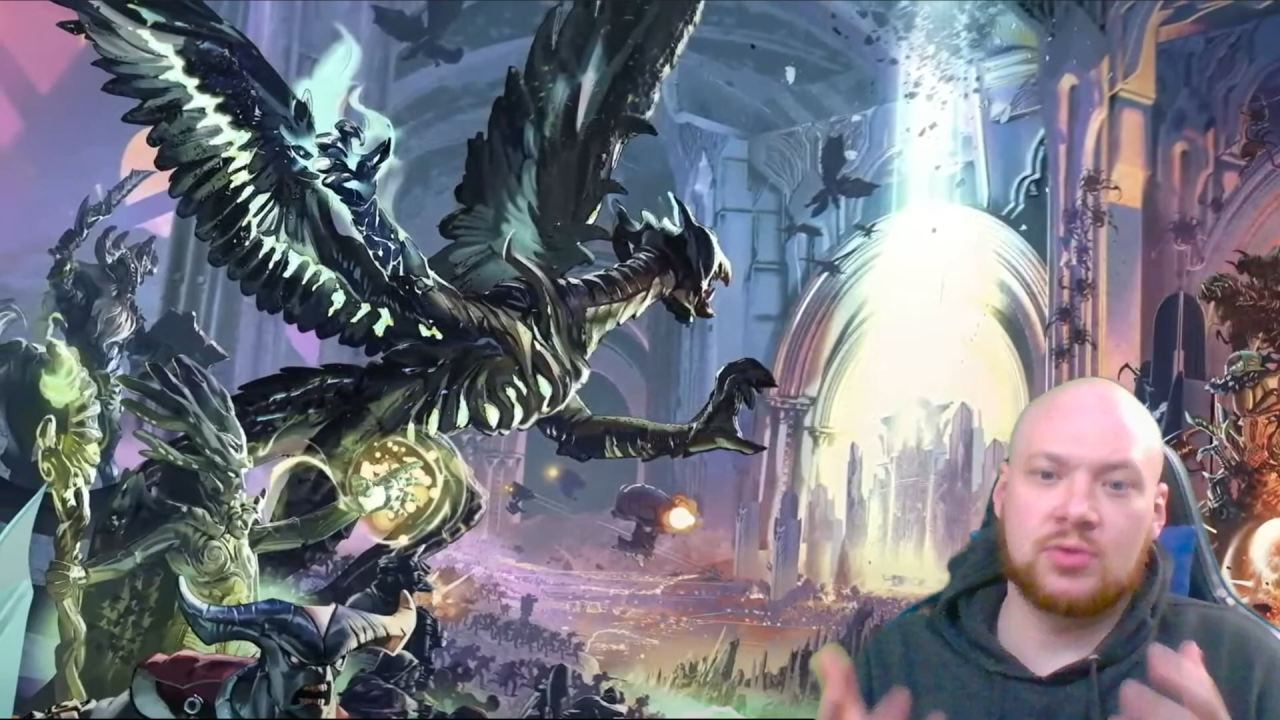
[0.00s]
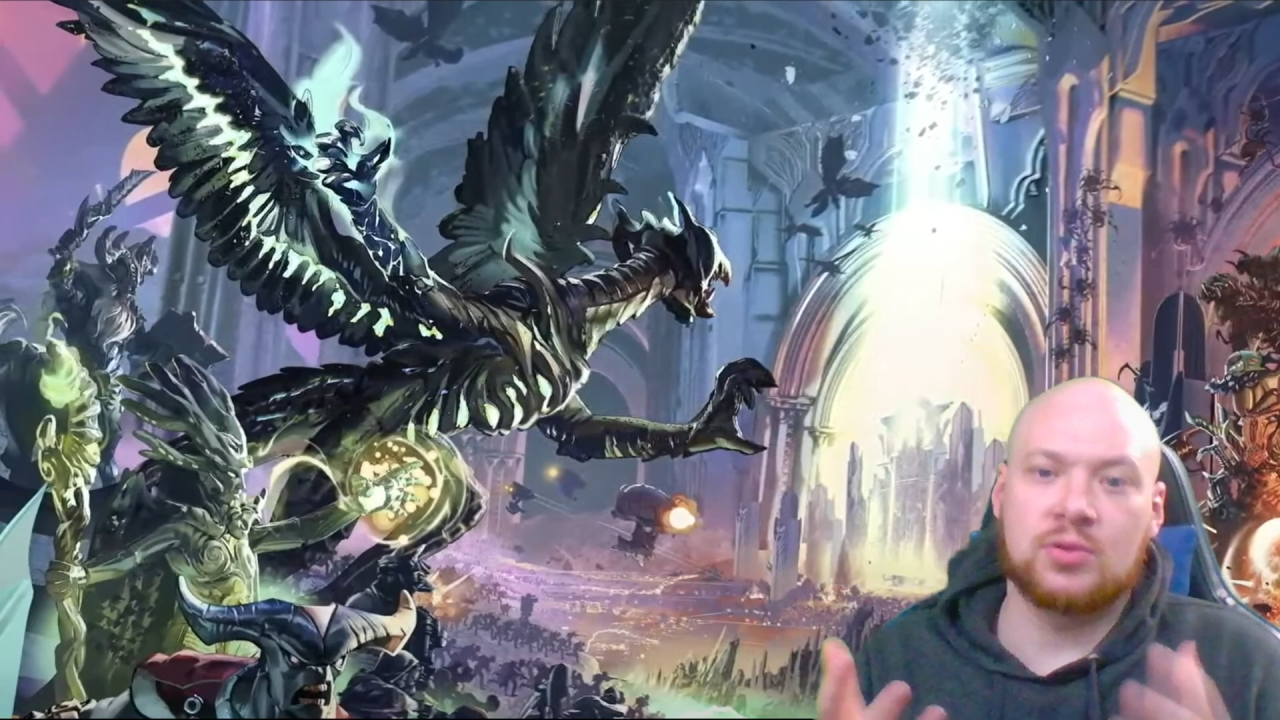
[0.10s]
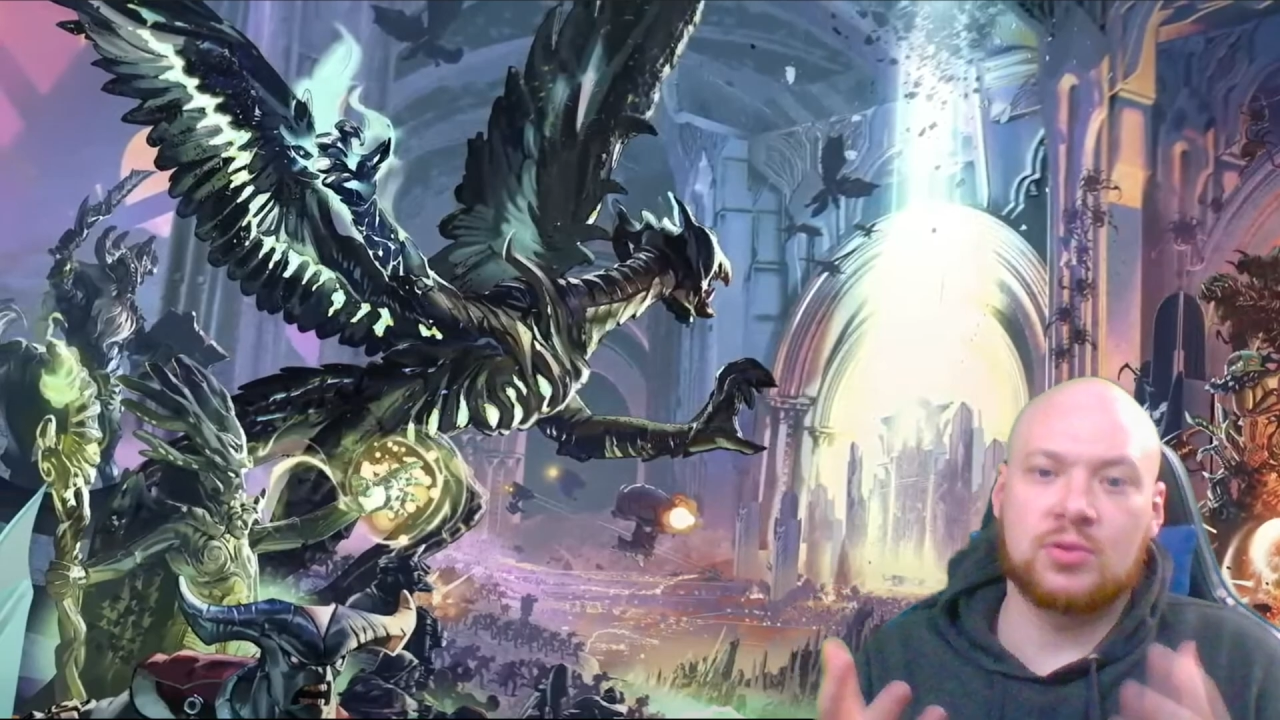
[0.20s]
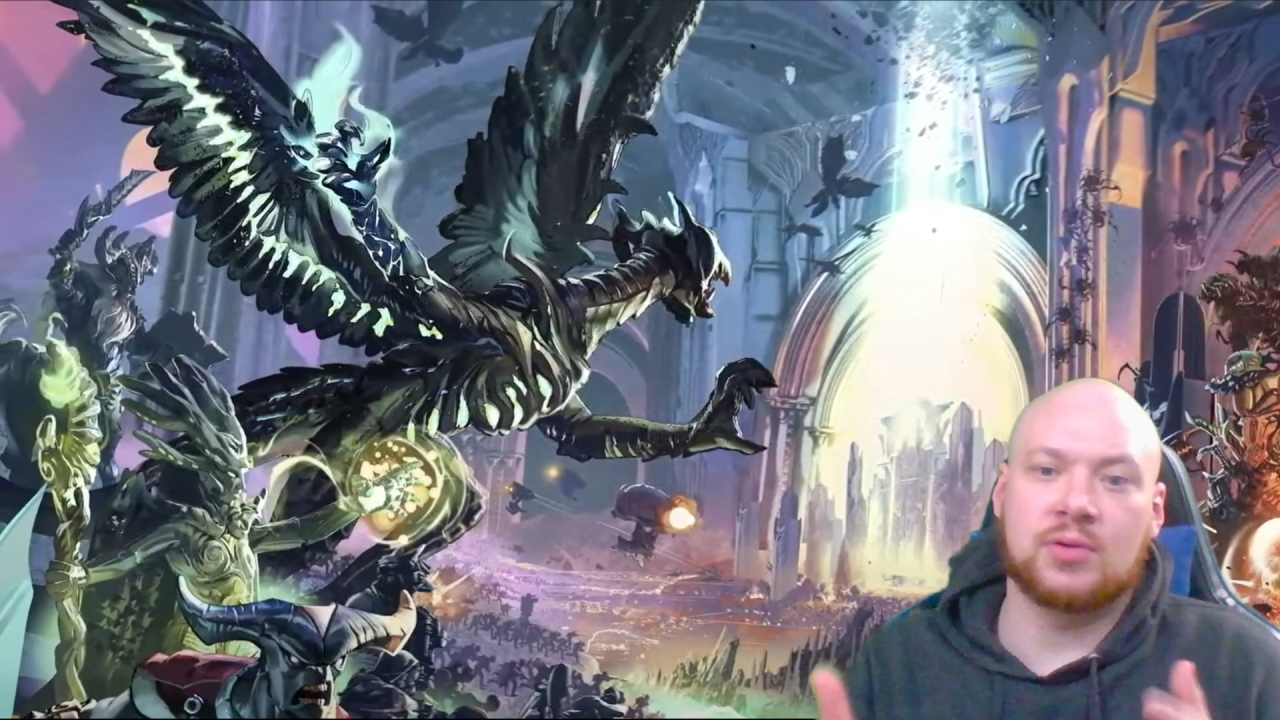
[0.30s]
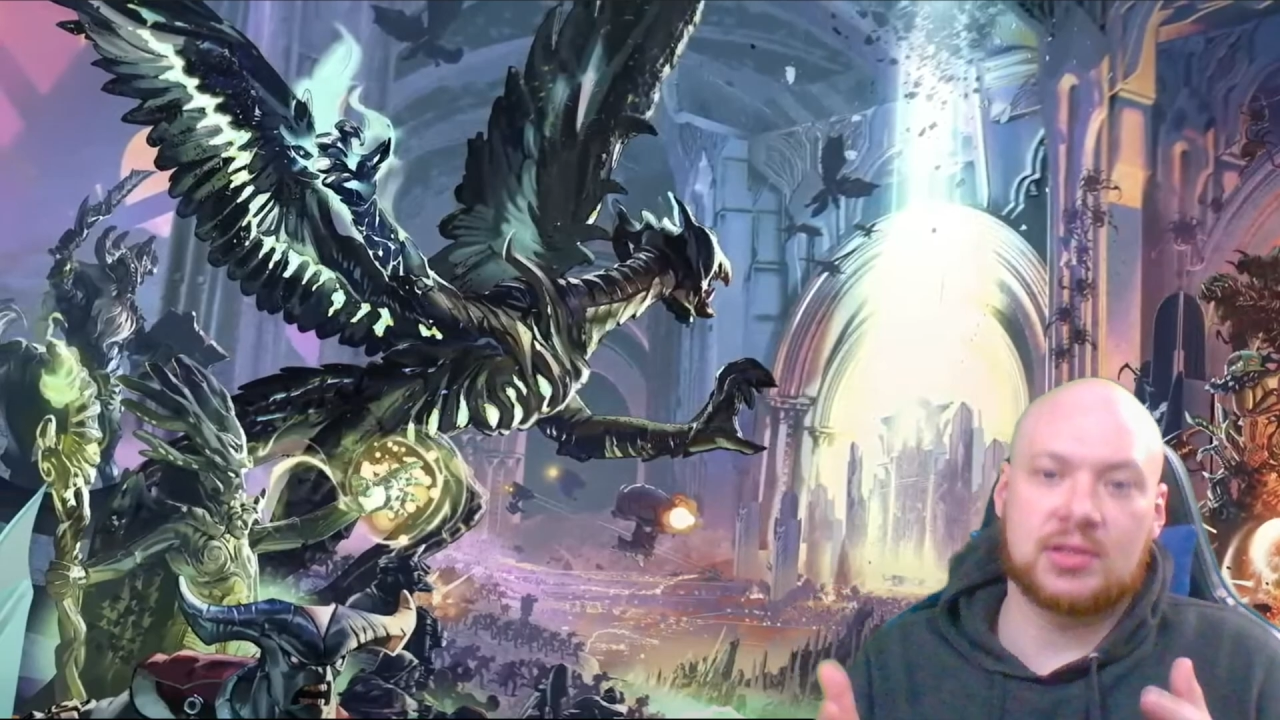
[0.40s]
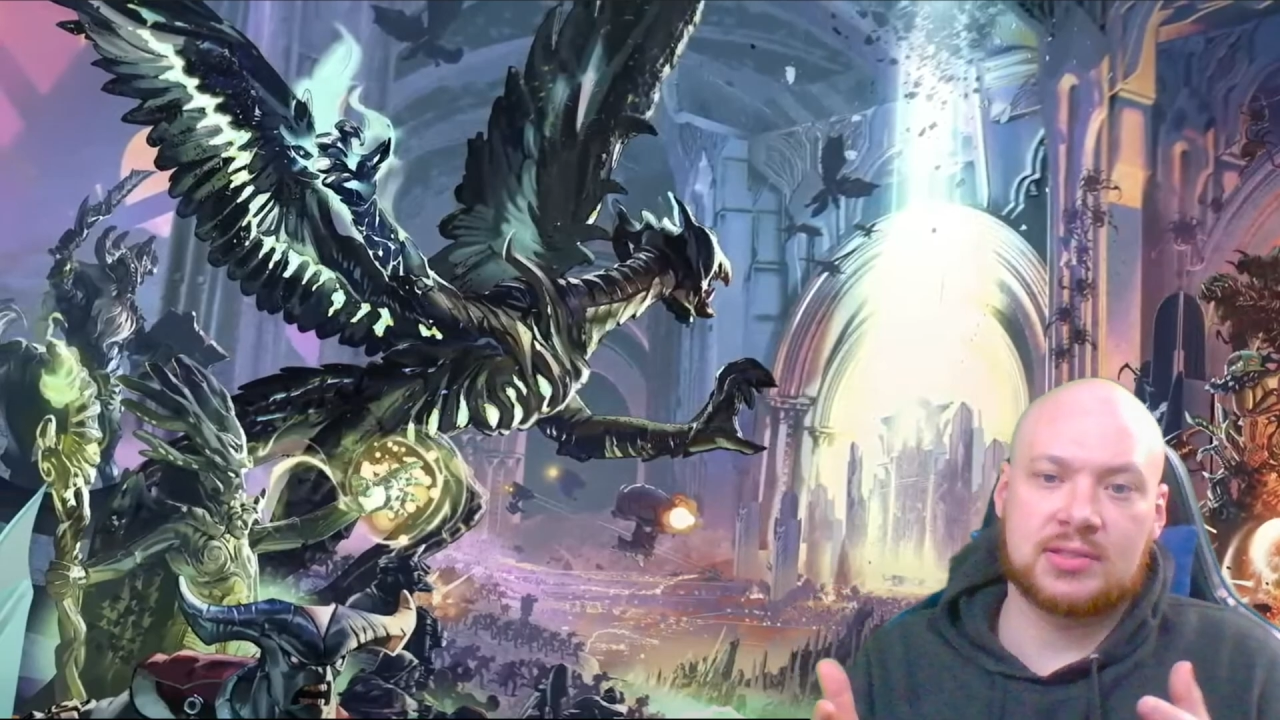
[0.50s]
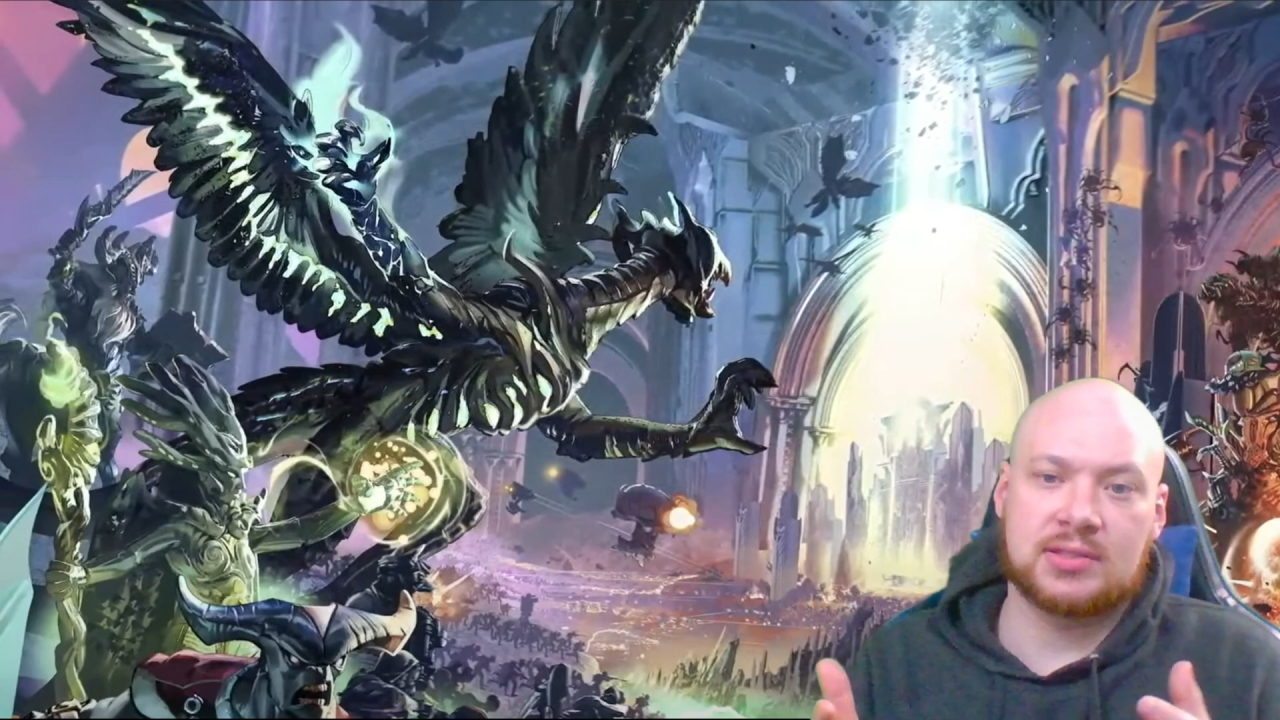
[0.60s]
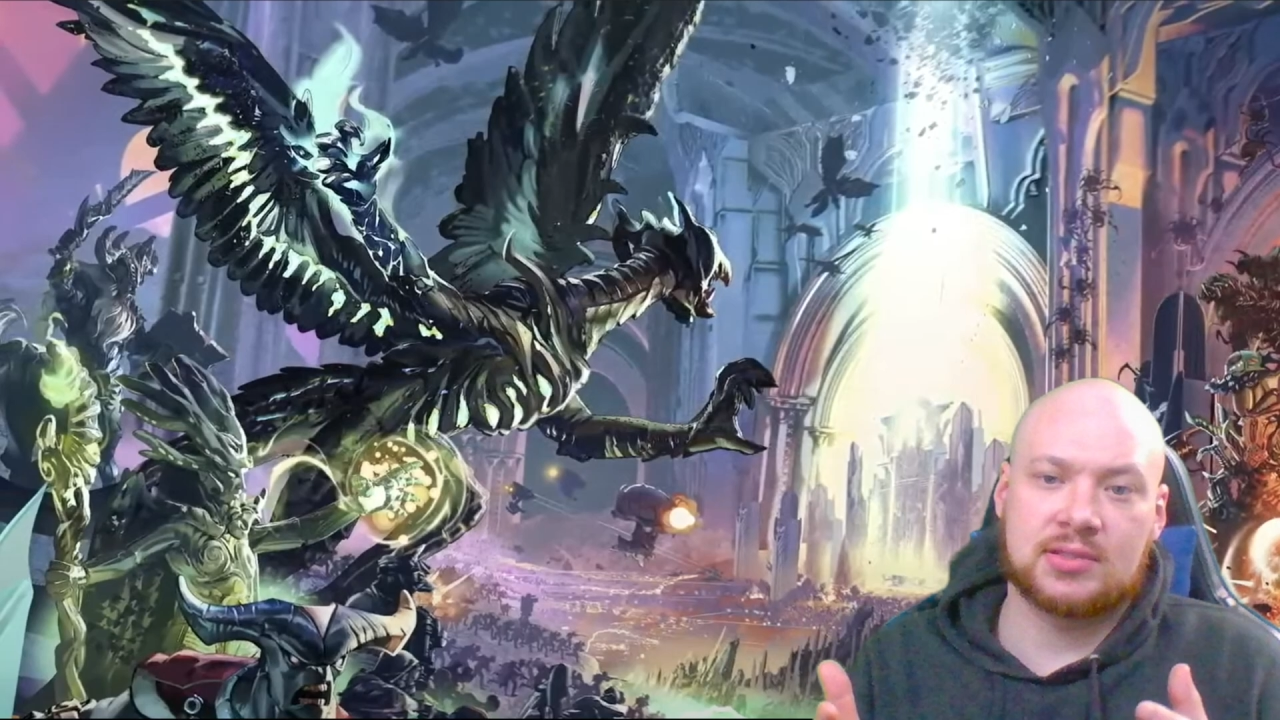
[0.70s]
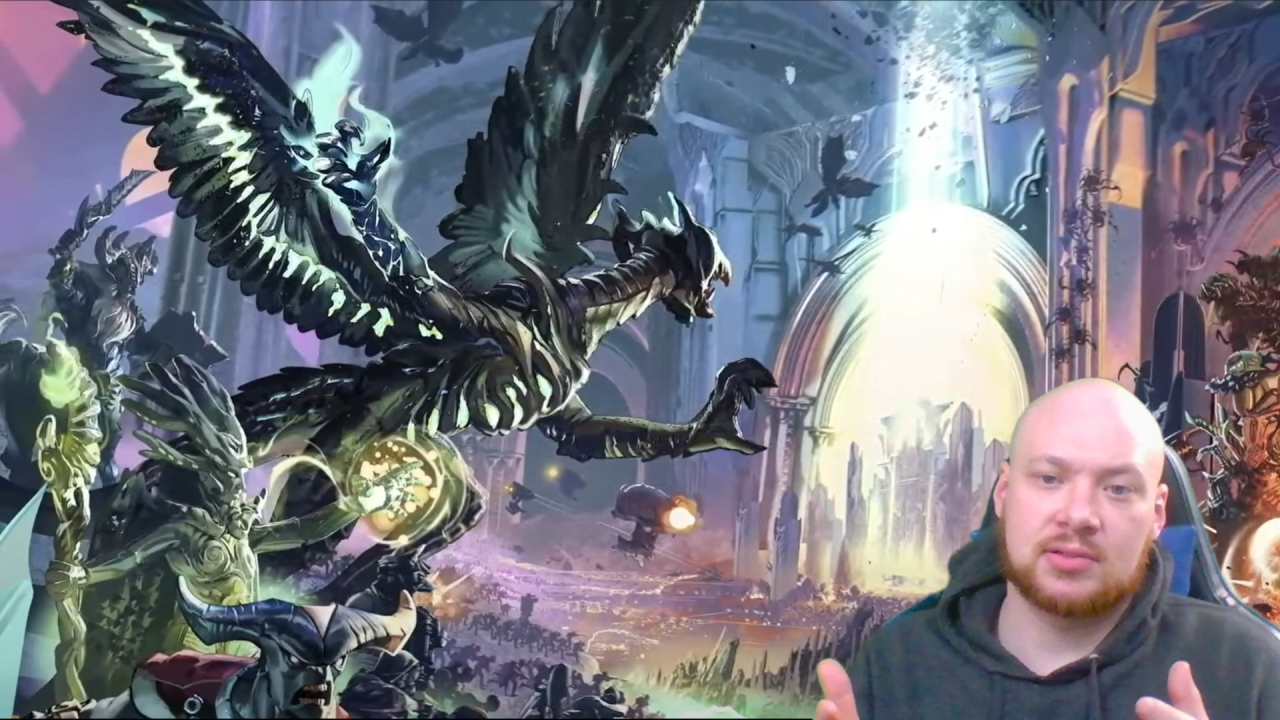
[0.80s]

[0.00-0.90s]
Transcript: units